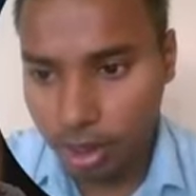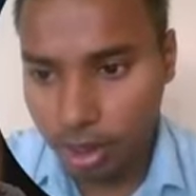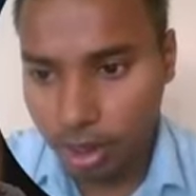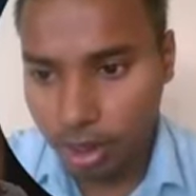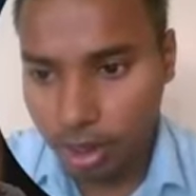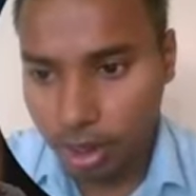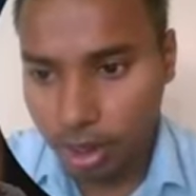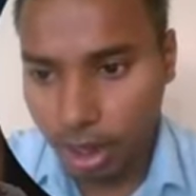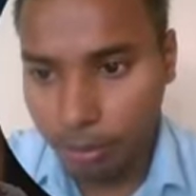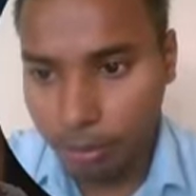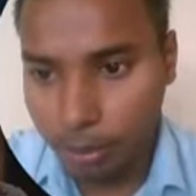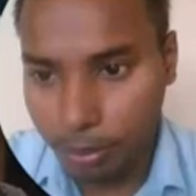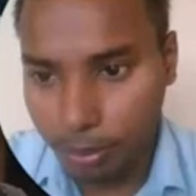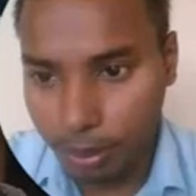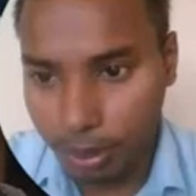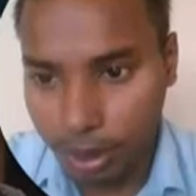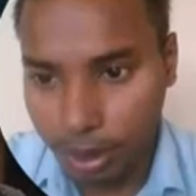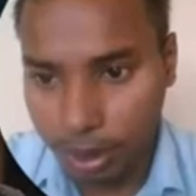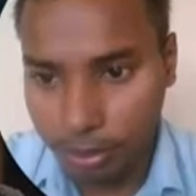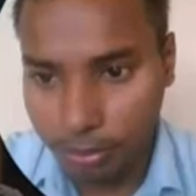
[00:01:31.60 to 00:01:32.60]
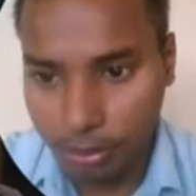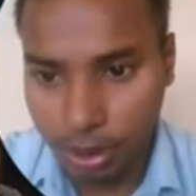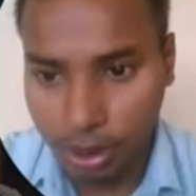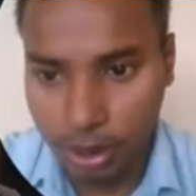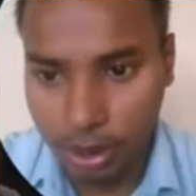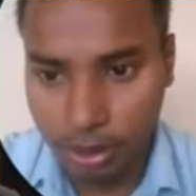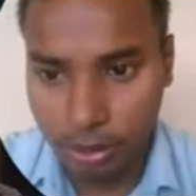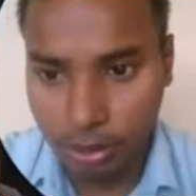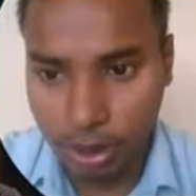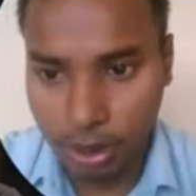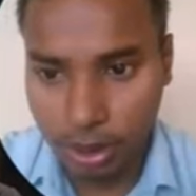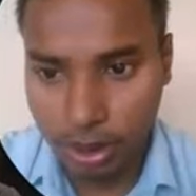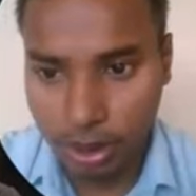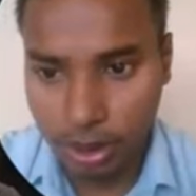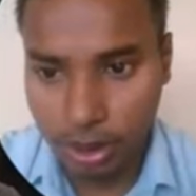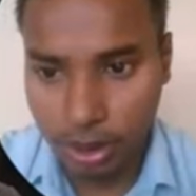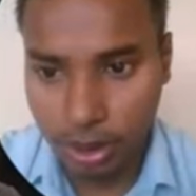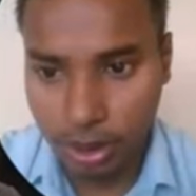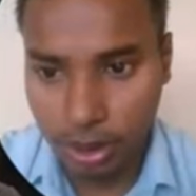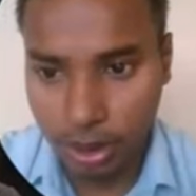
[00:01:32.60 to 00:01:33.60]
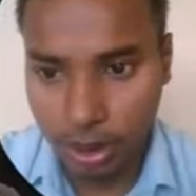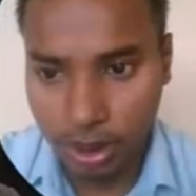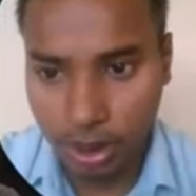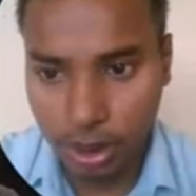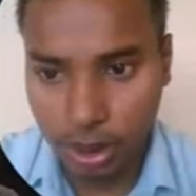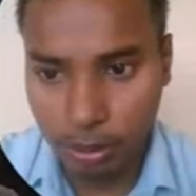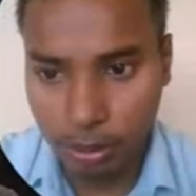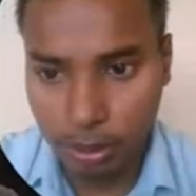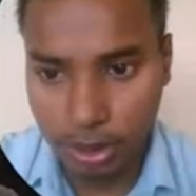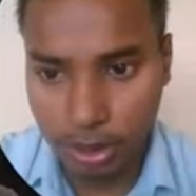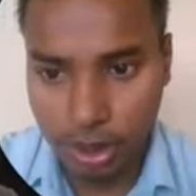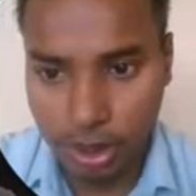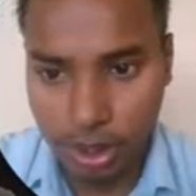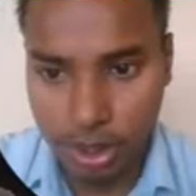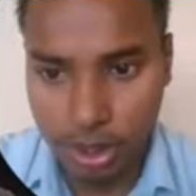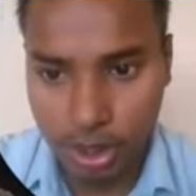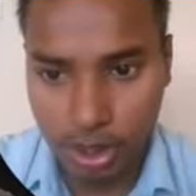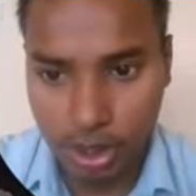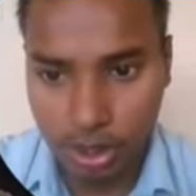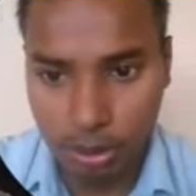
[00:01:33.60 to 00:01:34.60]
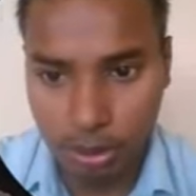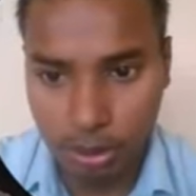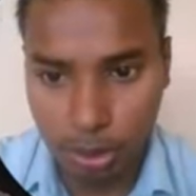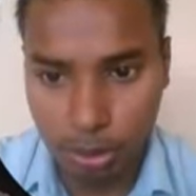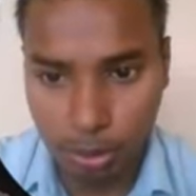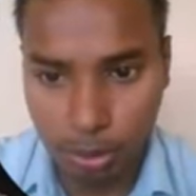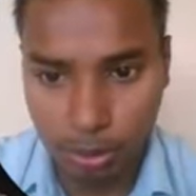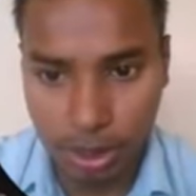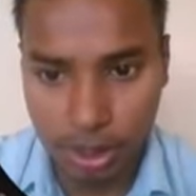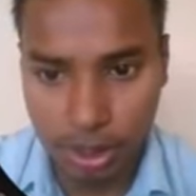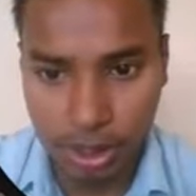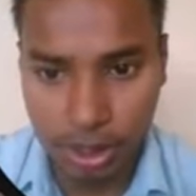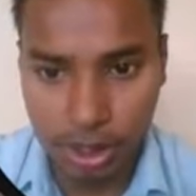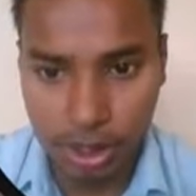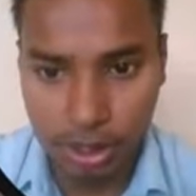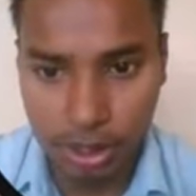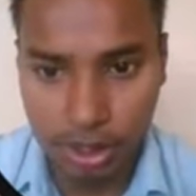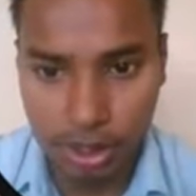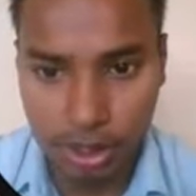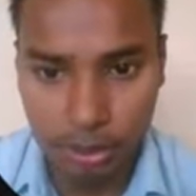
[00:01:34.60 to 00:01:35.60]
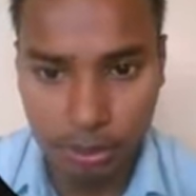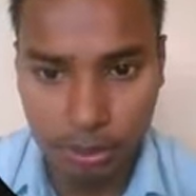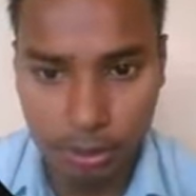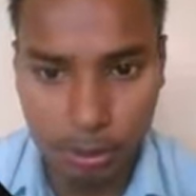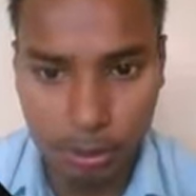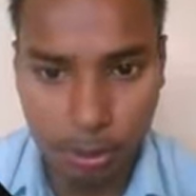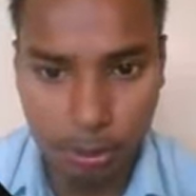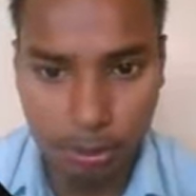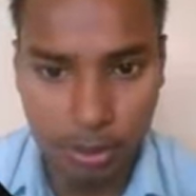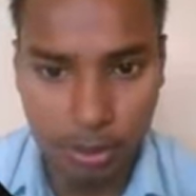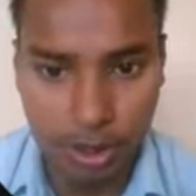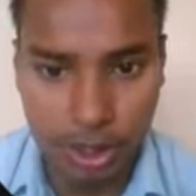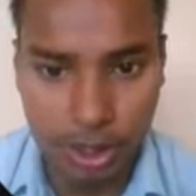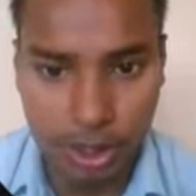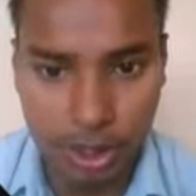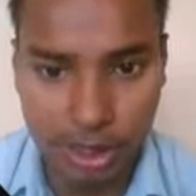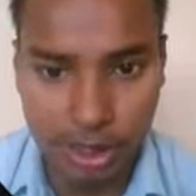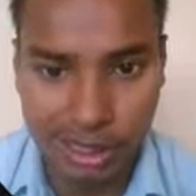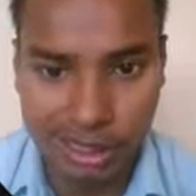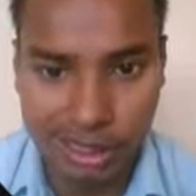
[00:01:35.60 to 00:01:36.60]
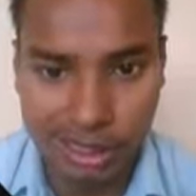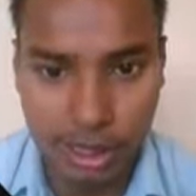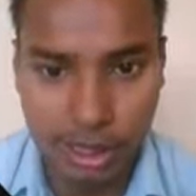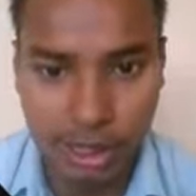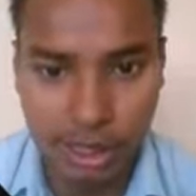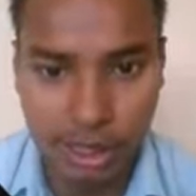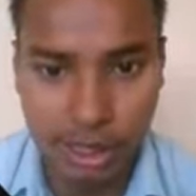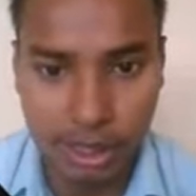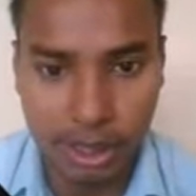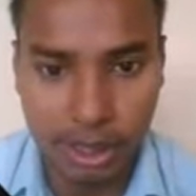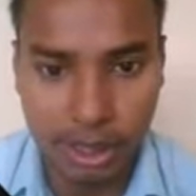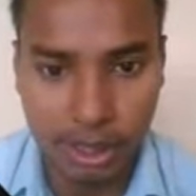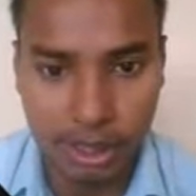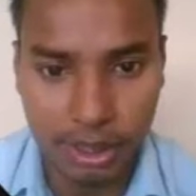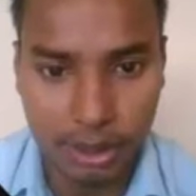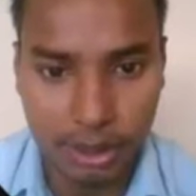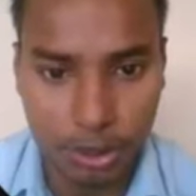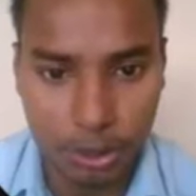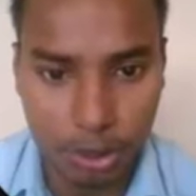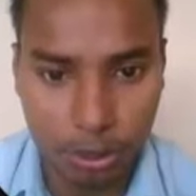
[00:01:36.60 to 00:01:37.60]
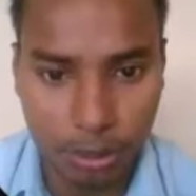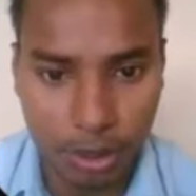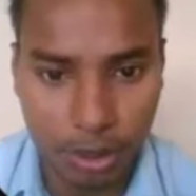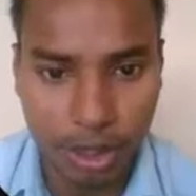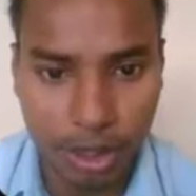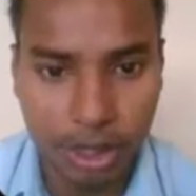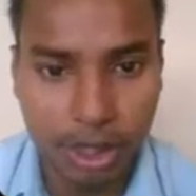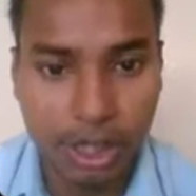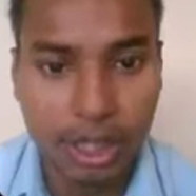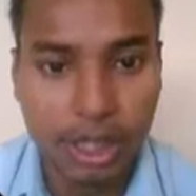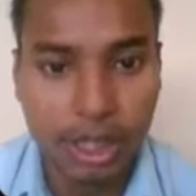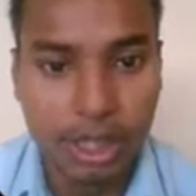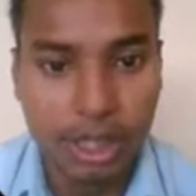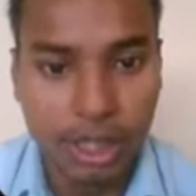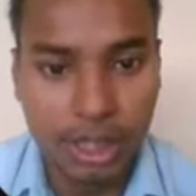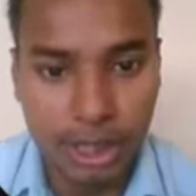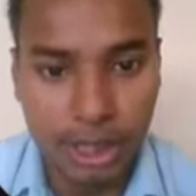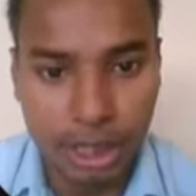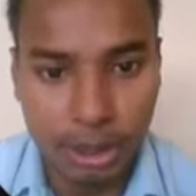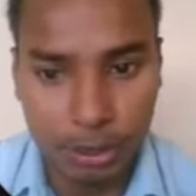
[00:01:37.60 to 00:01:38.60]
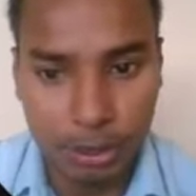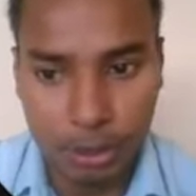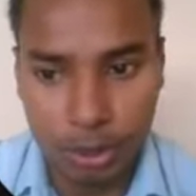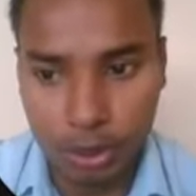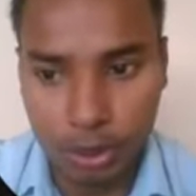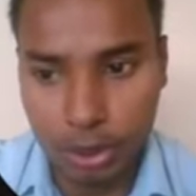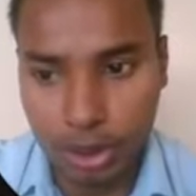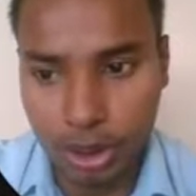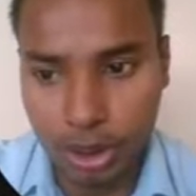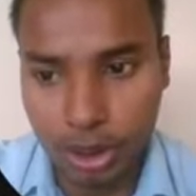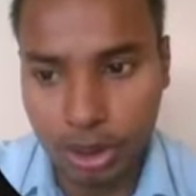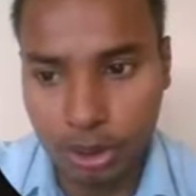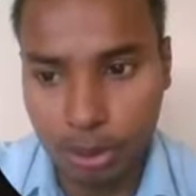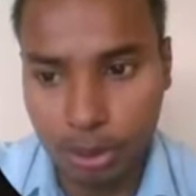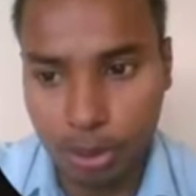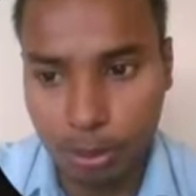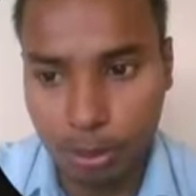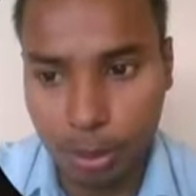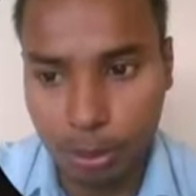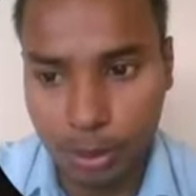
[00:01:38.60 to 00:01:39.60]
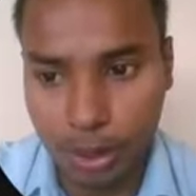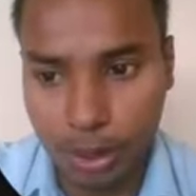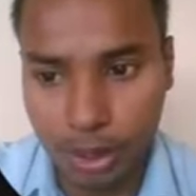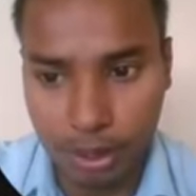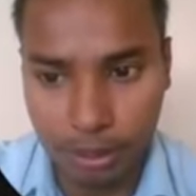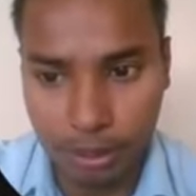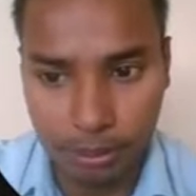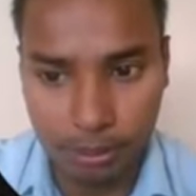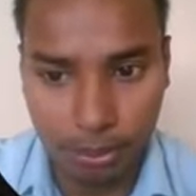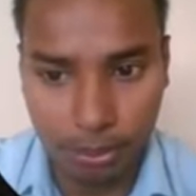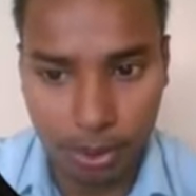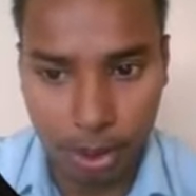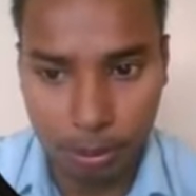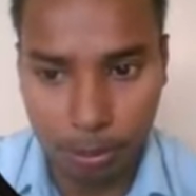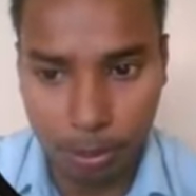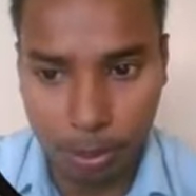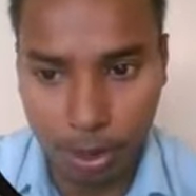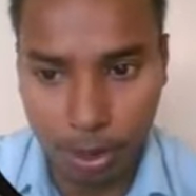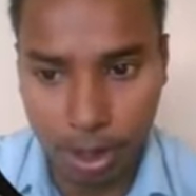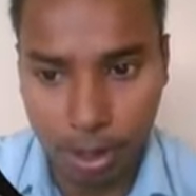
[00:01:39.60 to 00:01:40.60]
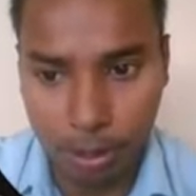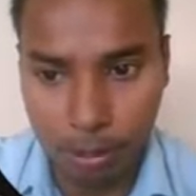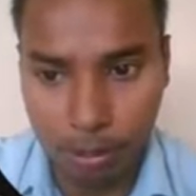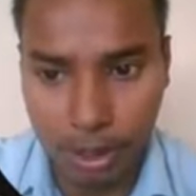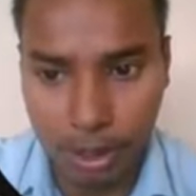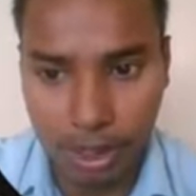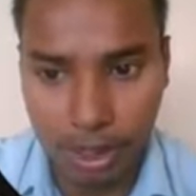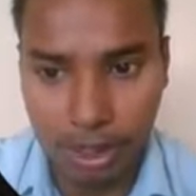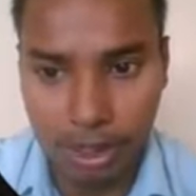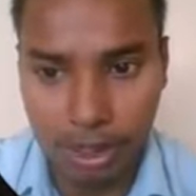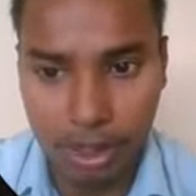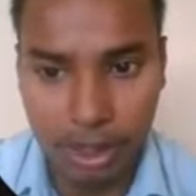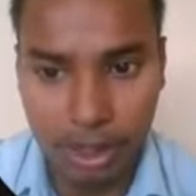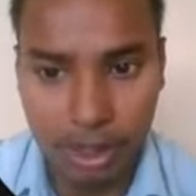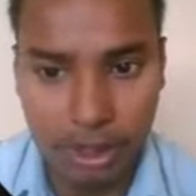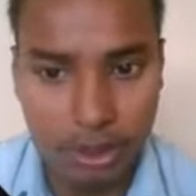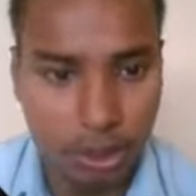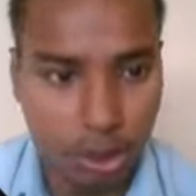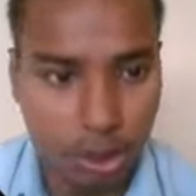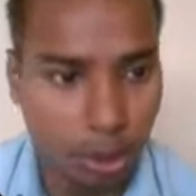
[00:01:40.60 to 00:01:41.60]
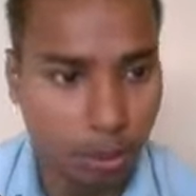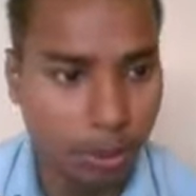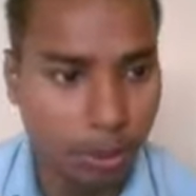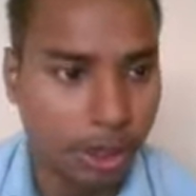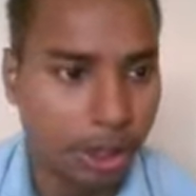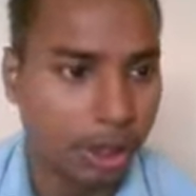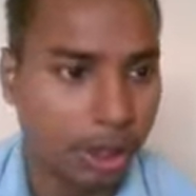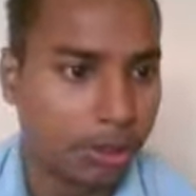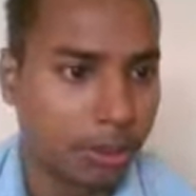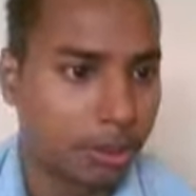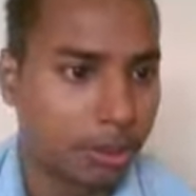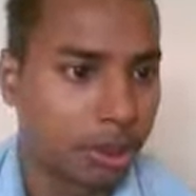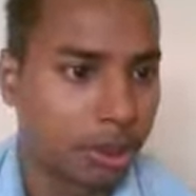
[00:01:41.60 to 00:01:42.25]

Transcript: And before that, friend, you can see here AWS Restart also provides learners with professional skills training like resume, interview coaching to prepare them for employer meeting and job interviews.